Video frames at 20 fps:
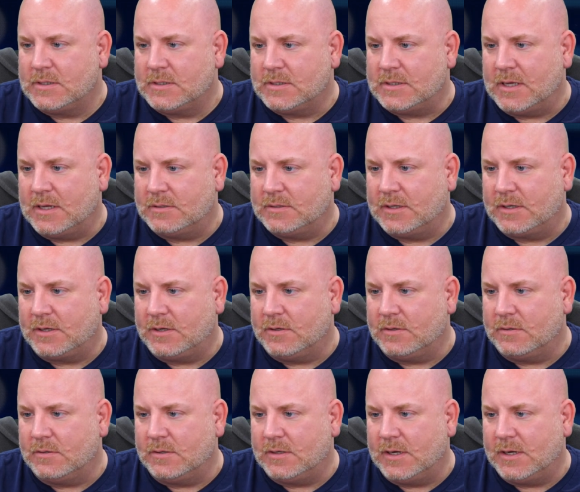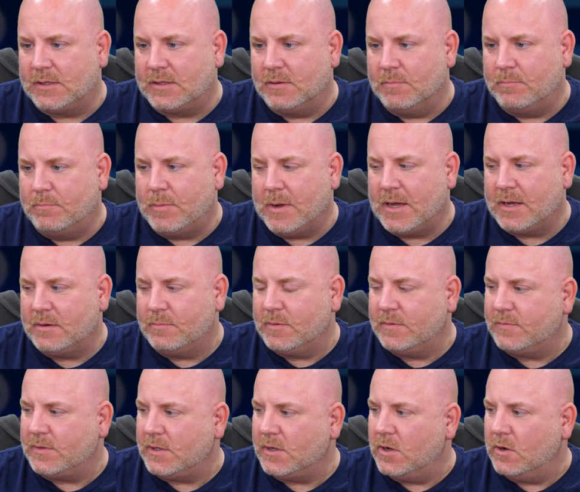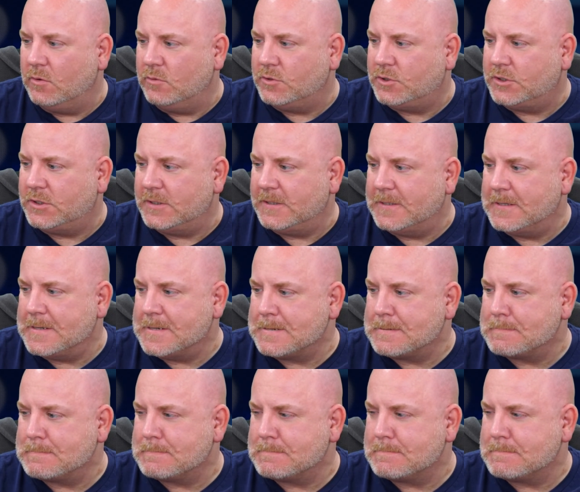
sounds like you're at the bottom of the ocean.